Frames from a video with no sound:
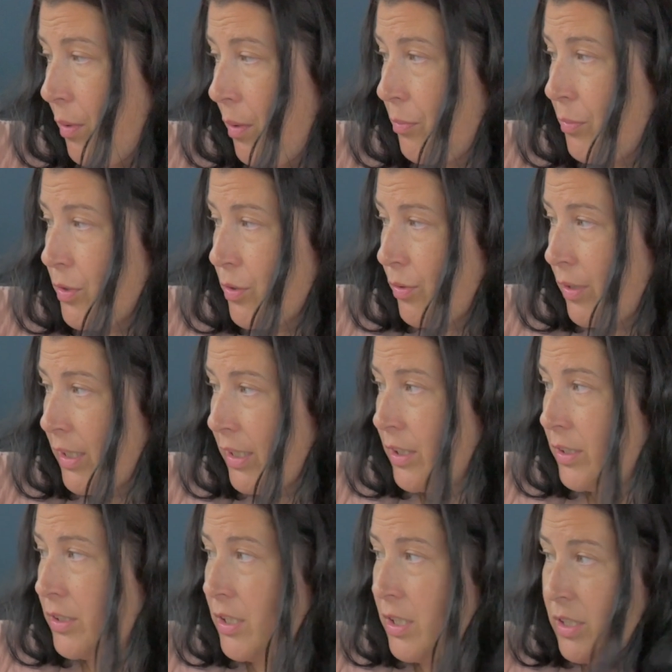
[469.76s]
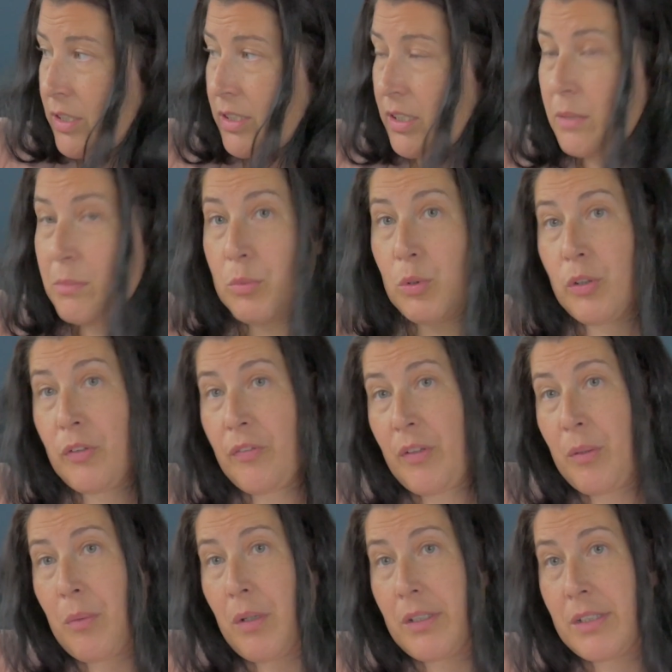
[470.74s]
one was really good. So the
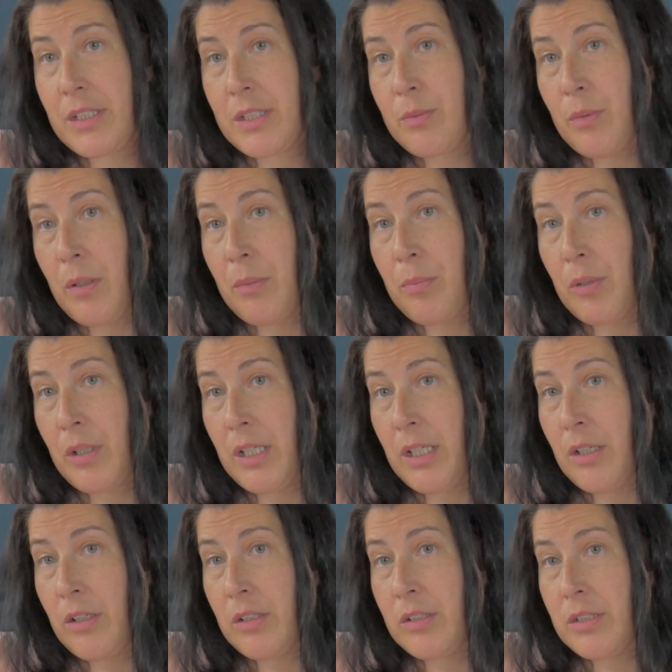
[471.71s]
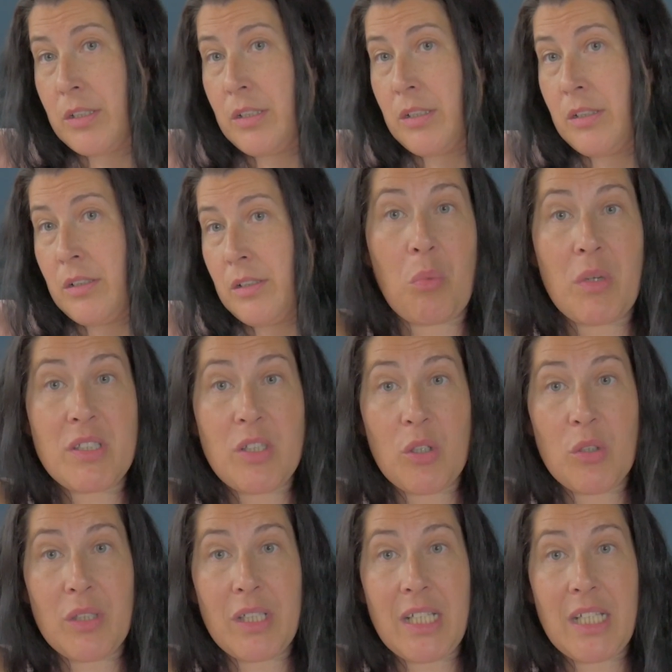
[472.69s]
Morphe ones were pretty good. We
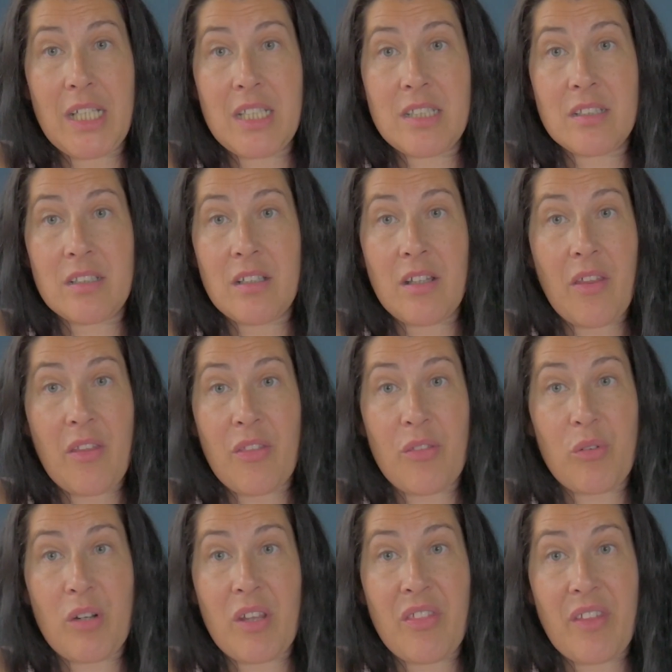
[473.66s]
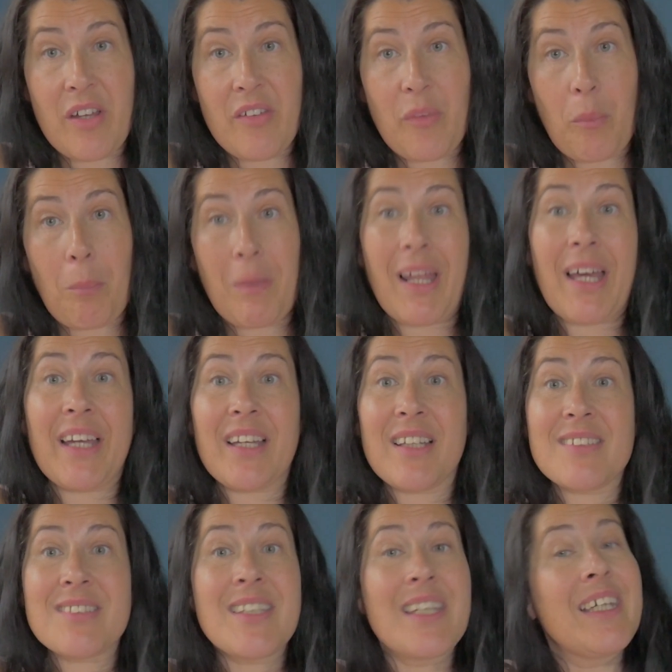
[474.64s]
don't need 3,000
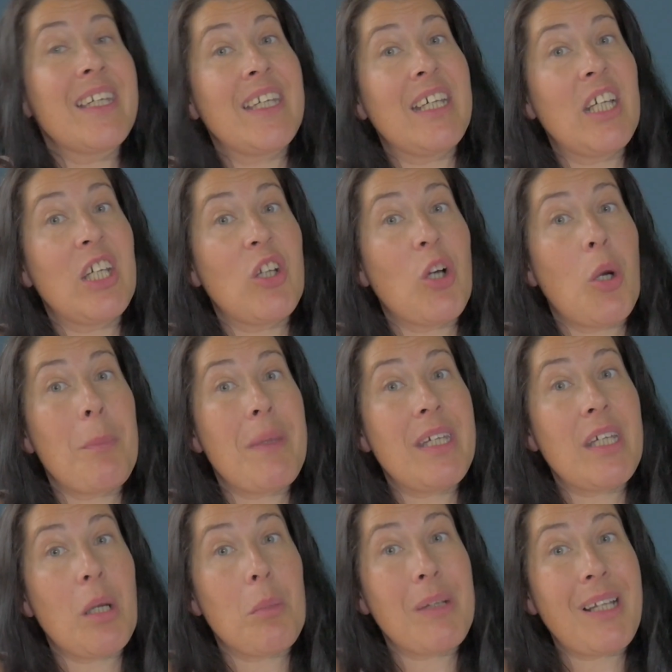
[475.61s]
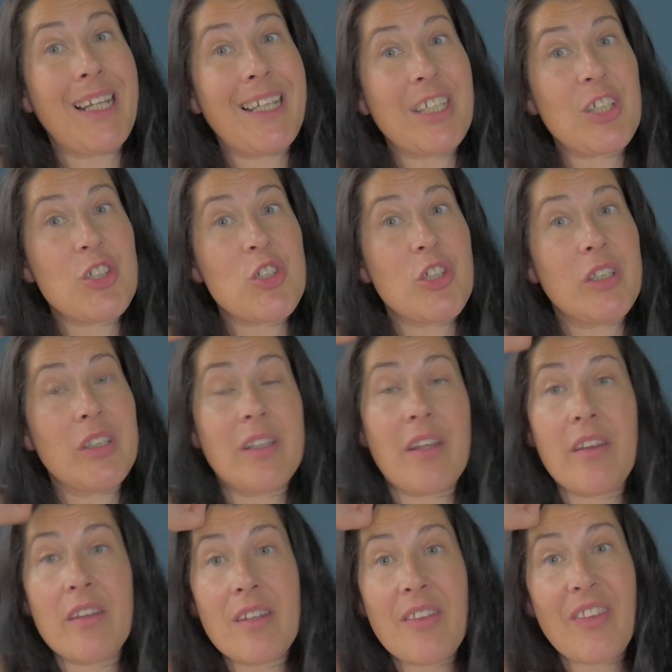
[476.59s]
blacks in our makeup collection.
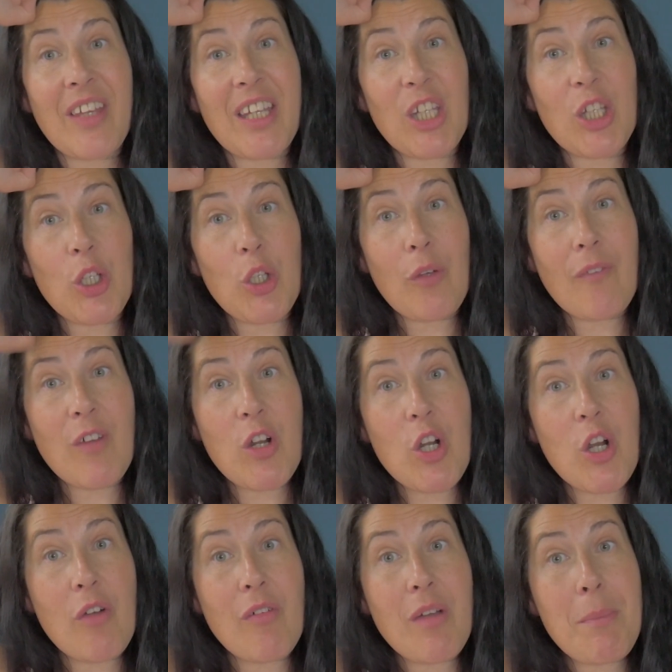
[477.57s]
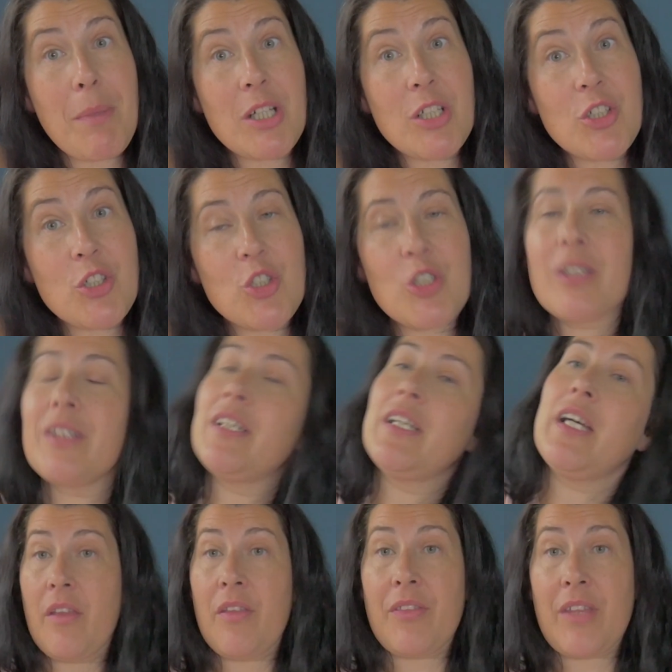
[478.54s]
Thank you very much.
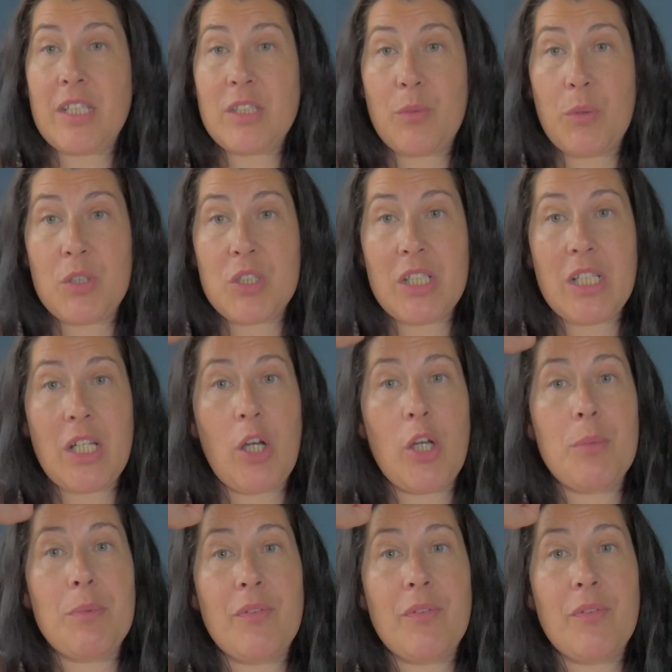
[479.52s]
Thanks for watching. I hope